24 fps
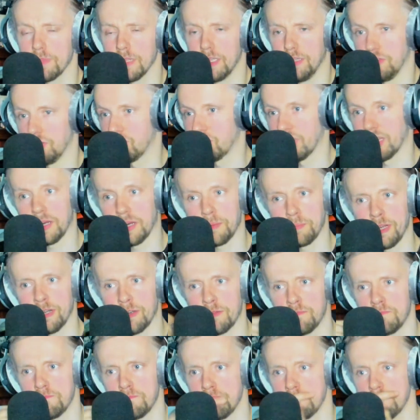setup
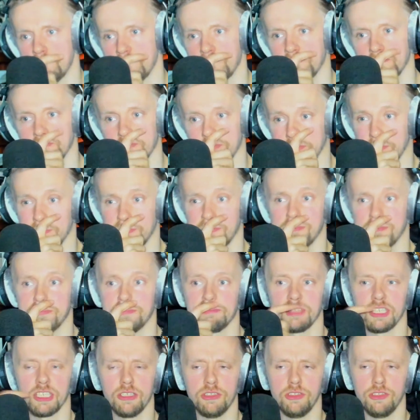here,
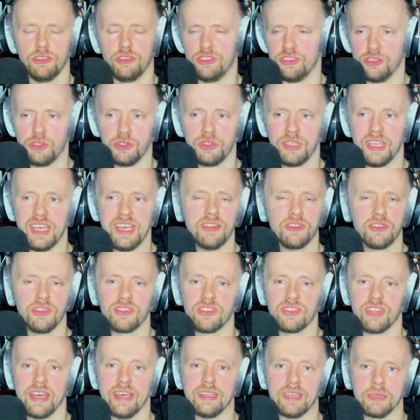you need to
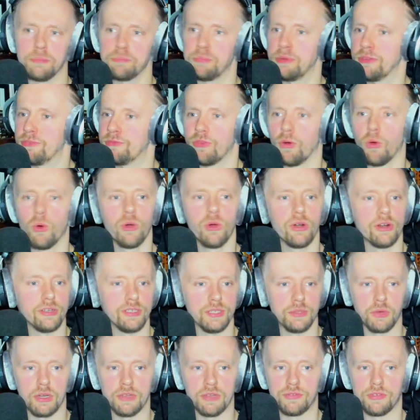say that before the
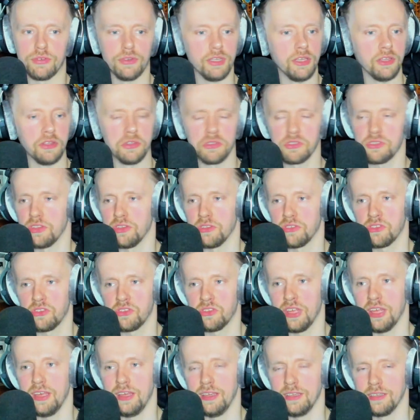referee is
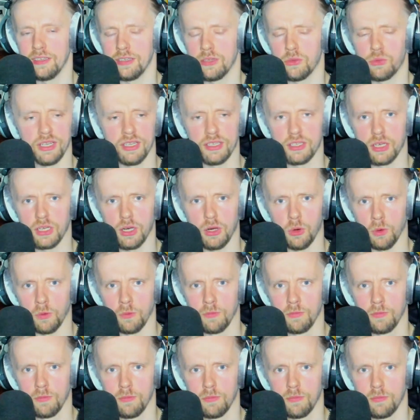saying ready go,
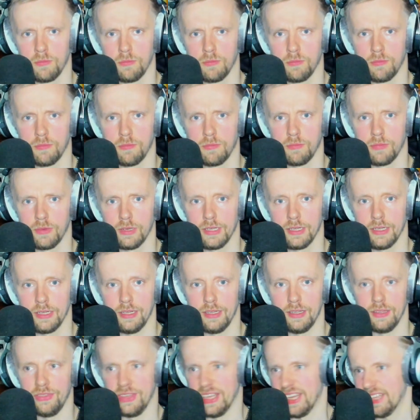
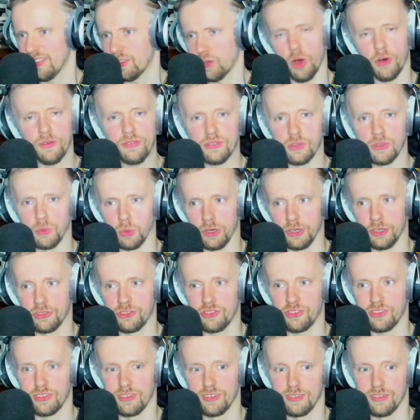not afterwards.